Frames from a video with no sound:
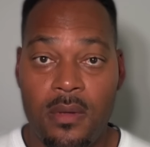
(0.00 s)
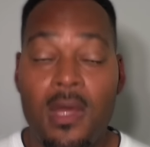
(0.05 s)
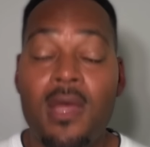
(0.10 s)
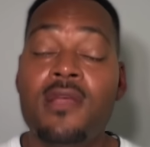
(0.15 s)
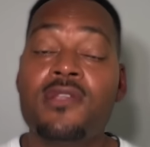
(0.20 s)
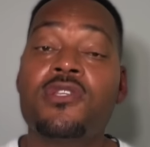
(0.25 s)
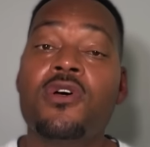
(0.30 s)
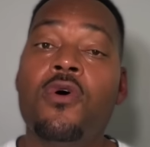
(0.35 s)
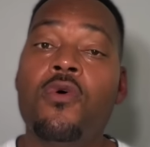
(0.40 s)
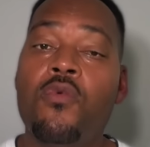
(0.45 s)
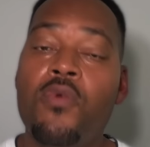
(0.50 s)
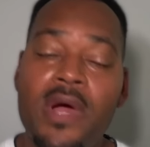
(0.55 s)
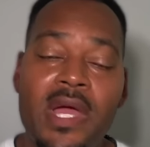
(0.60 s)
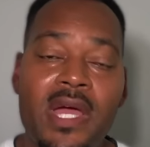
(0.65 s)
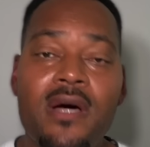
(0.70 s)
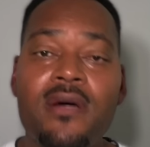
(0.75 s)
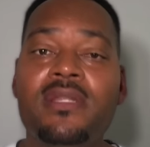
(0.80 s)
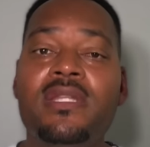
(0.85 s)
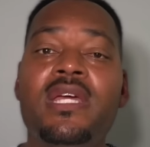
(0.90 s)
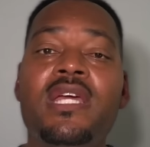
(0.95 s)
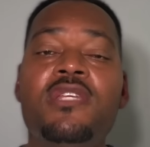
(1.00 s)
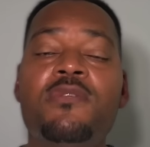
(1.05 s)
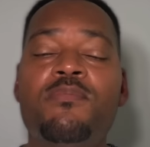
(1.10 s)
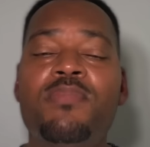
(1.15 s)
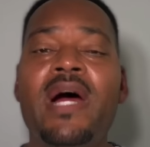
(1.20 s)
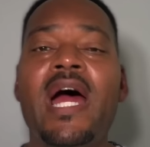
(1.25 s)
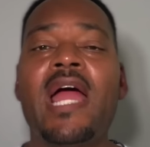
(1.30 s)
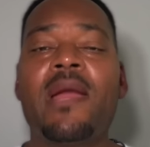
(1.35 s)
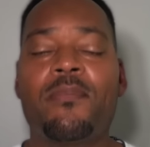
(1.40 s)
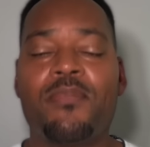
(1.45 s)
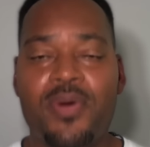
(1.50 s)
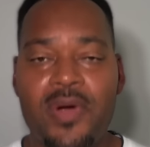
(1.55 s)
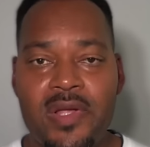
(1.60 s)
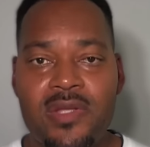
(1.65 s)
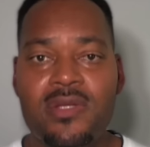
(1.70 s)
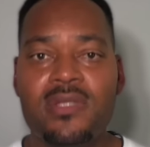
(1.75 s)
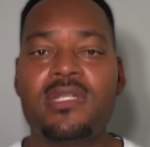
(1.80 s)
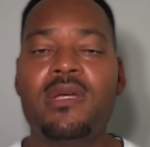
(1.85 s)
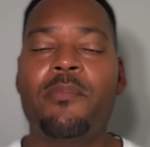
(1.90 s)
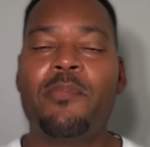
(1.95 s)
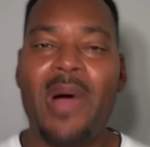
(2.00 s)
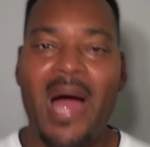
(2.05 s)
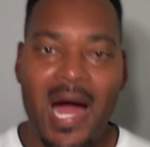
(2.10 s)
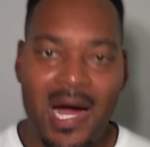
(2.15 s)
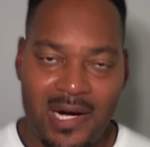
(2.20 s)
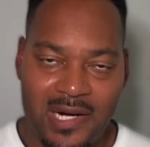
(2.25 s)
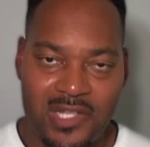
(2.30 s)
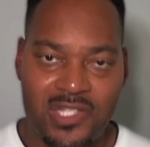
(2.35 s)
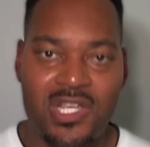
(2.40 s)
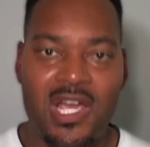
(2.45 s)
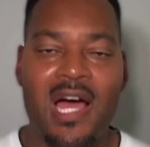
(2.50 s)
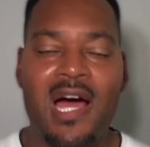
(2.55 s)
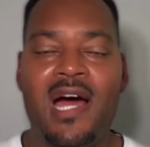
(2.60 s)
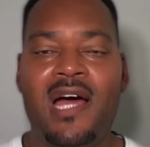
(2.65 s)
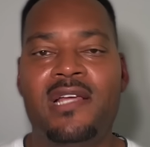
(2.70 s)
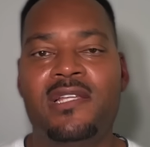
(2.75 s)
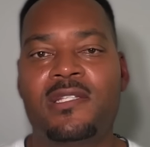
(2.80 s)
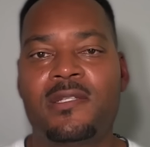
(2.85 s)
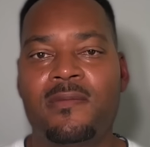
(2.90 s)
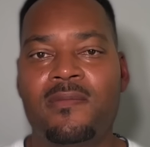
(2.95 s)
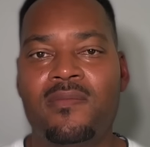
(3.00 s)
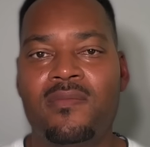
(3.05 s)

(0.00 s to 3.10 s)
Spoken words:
So will these black preachers apologize?